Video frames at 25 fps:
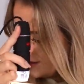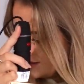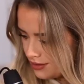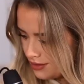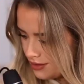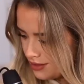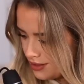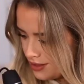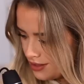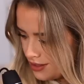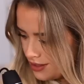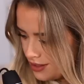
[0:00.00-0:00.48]

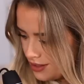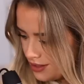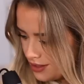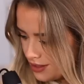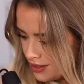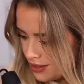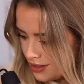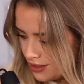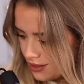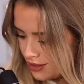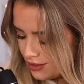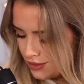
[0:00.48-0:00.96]

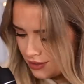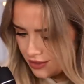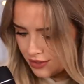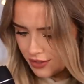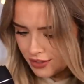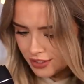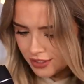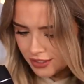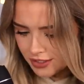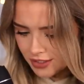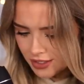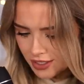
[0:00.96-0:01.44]
Look, look at
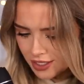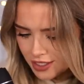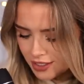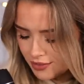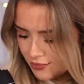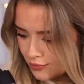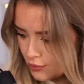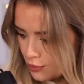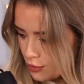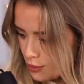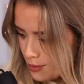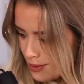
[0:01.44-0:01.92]
the side
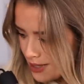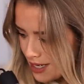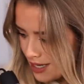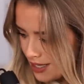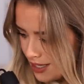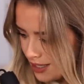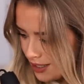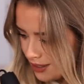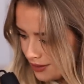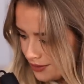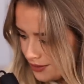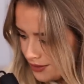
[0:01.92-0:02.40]
of all the
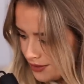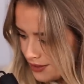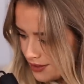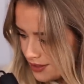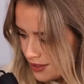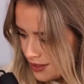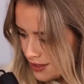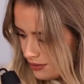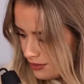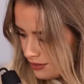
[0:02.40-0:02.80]
pans.